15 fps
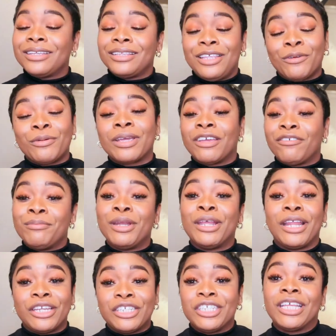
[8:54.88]
they were giving me
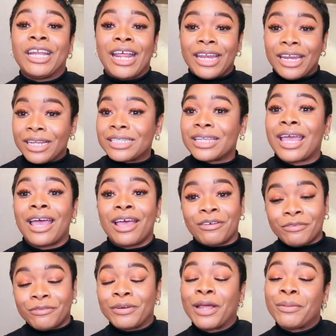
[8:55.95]
the energy that I needed to
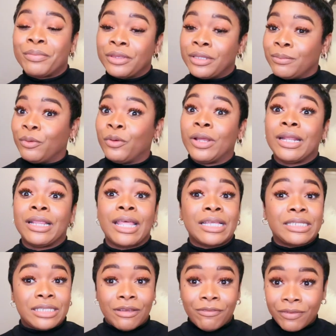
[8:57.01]
have when I put them on.
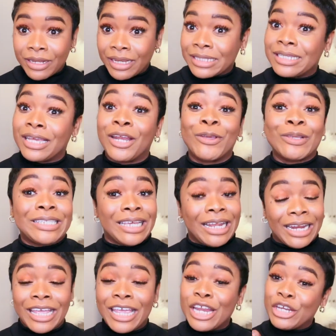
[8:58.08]
That's definitely a 10 out of
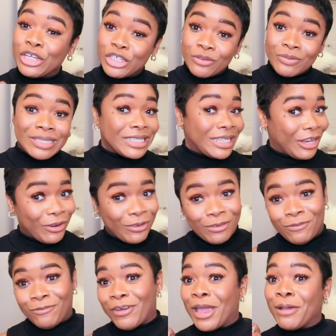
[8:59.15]
10. The energy was there.
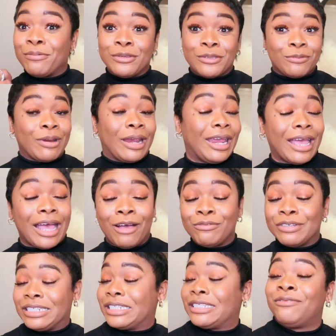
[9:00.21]
The vibe was right. I
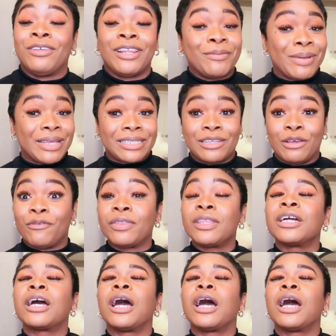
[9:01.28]
was just feeling myself. The